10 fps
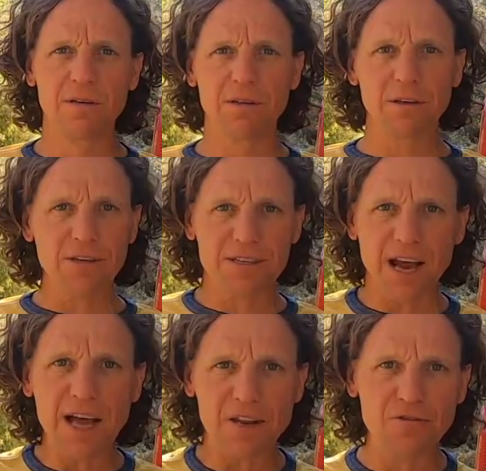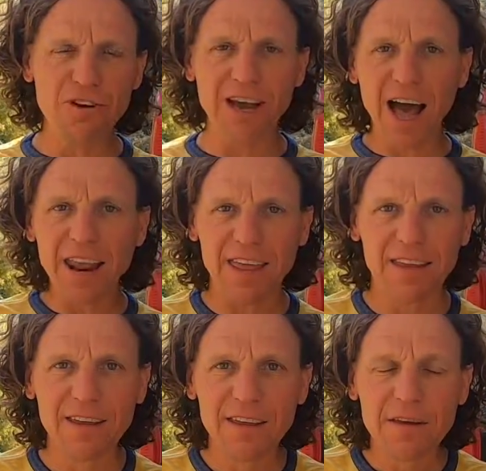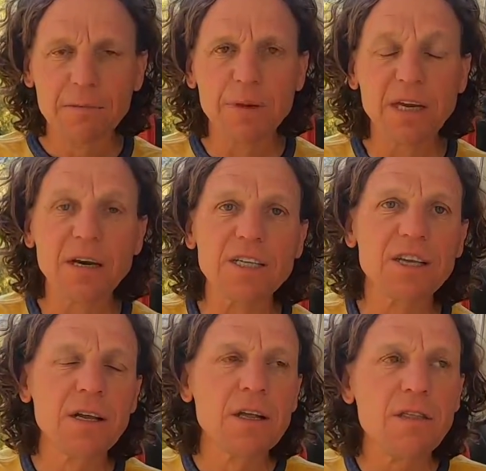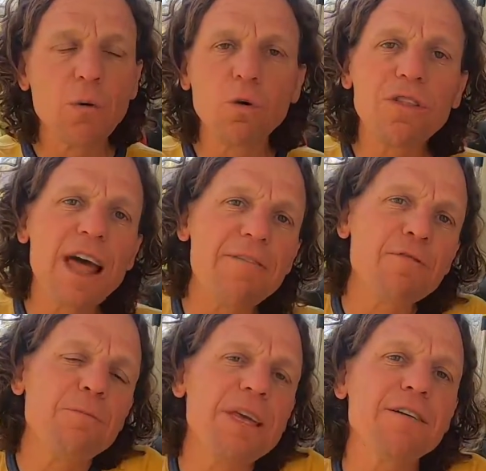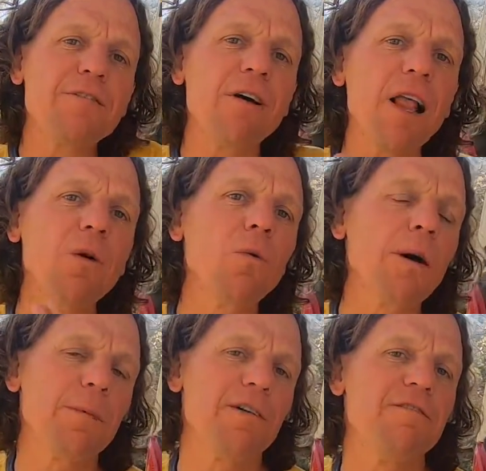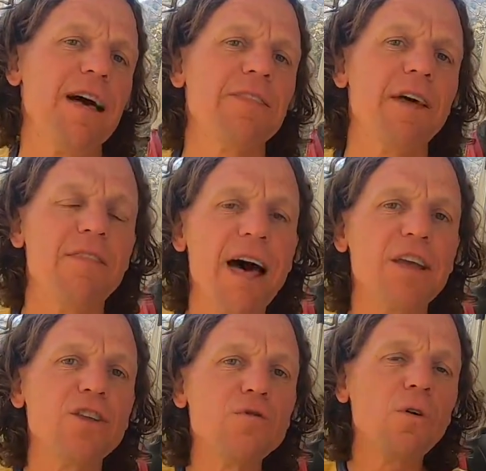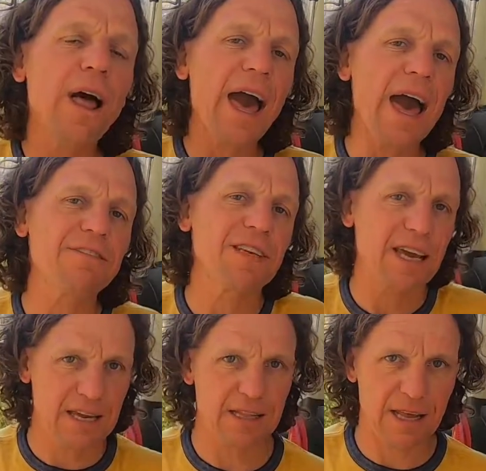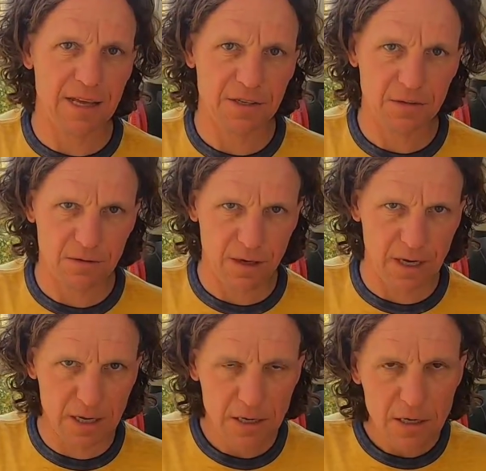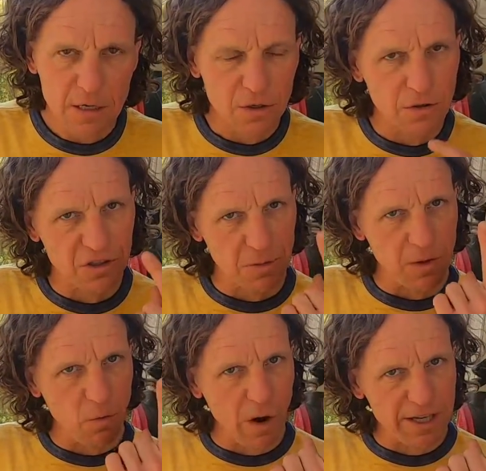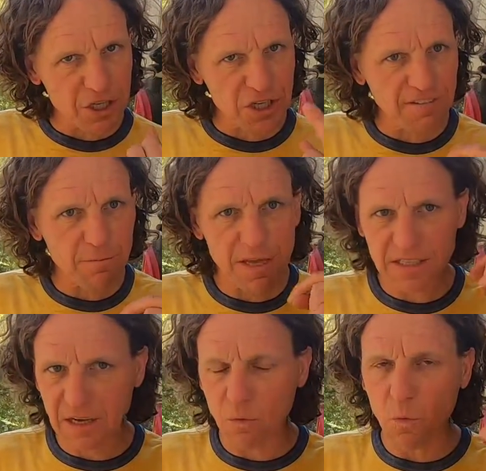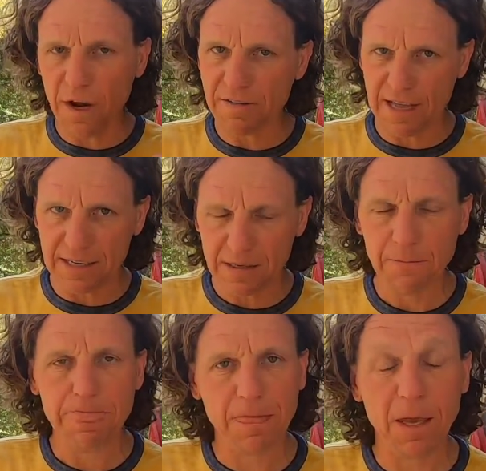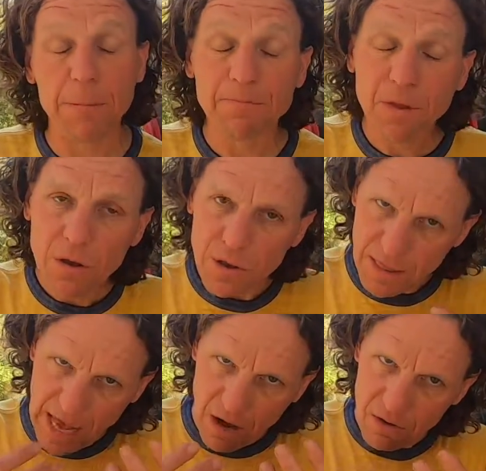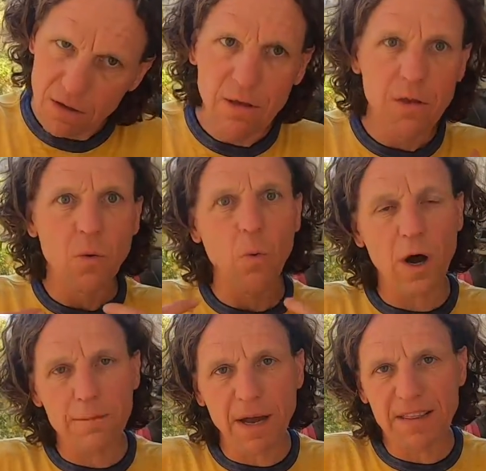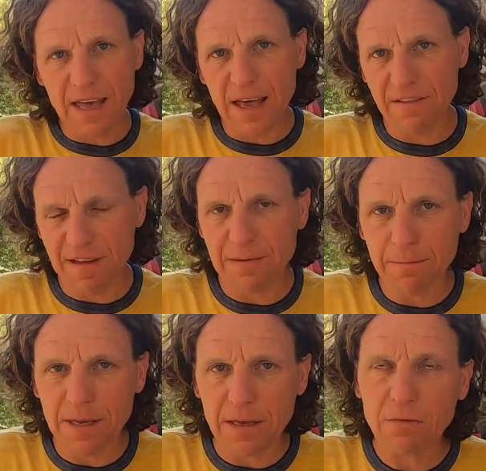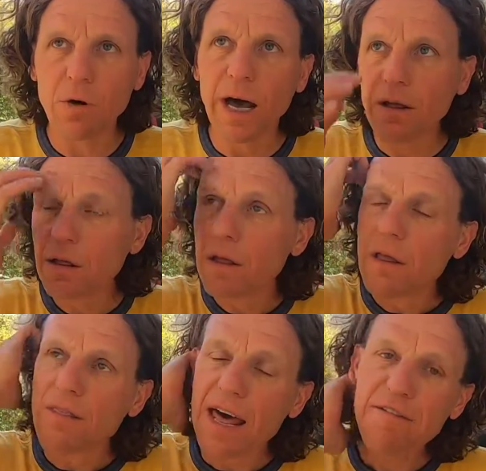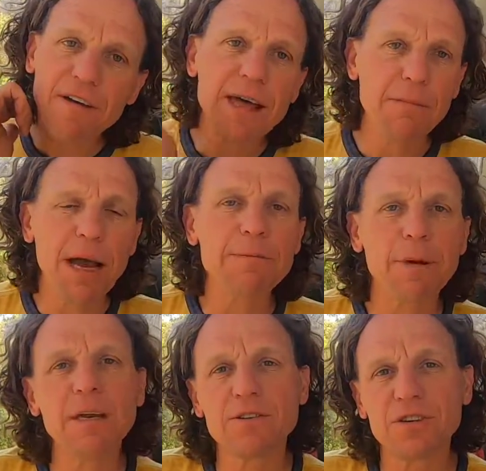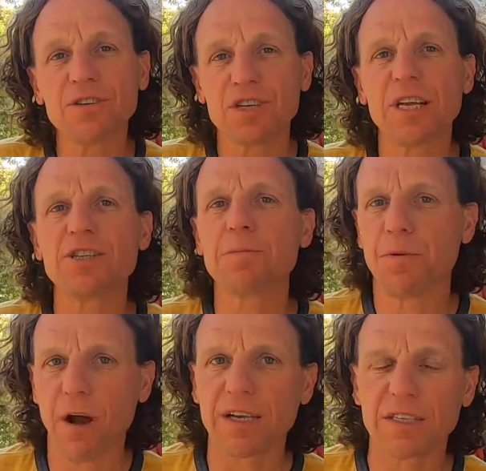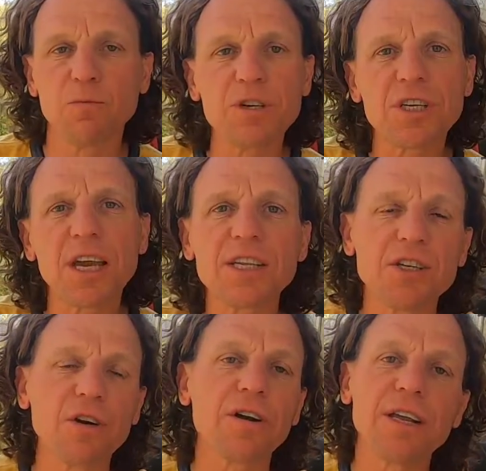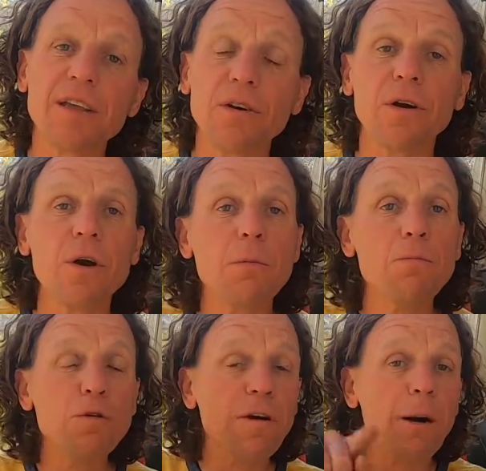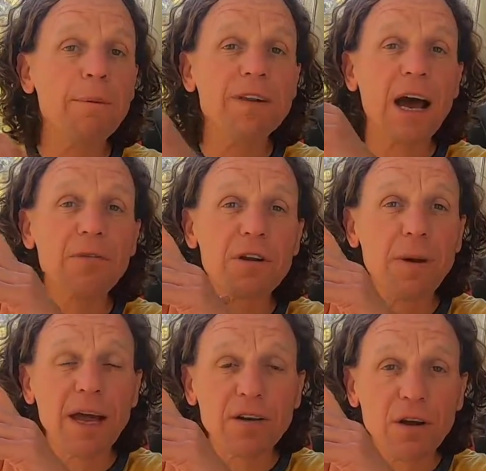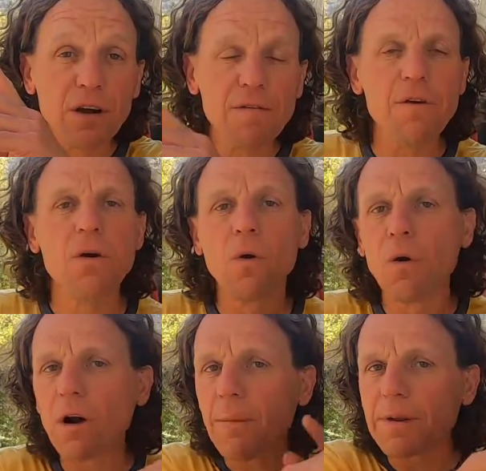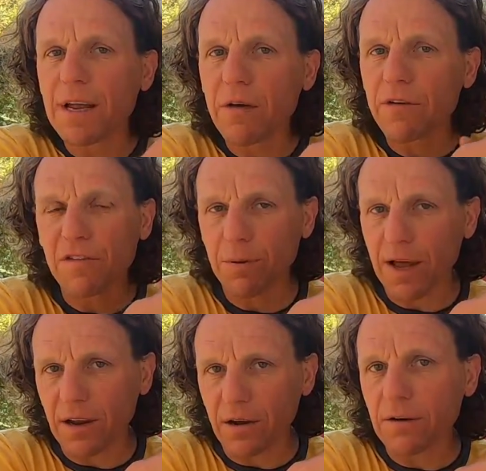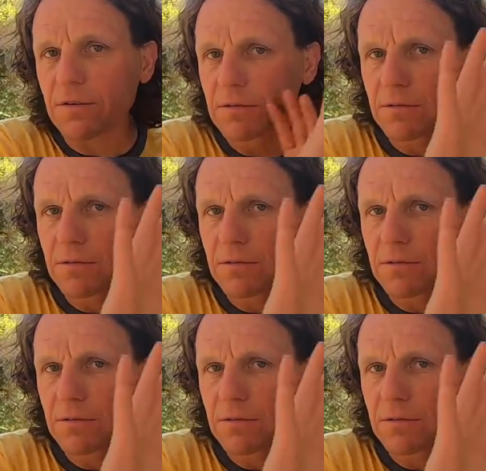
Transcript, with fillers: You're done. You got it because there will never be a follow-up event that you will have to analyze, okay? So there's gonna be one shift based on one event, okay? Now, what might that event be? Well, that event might be just a change in price, in which case you're gonna either move up and down the demand curve or up and down the supply curve.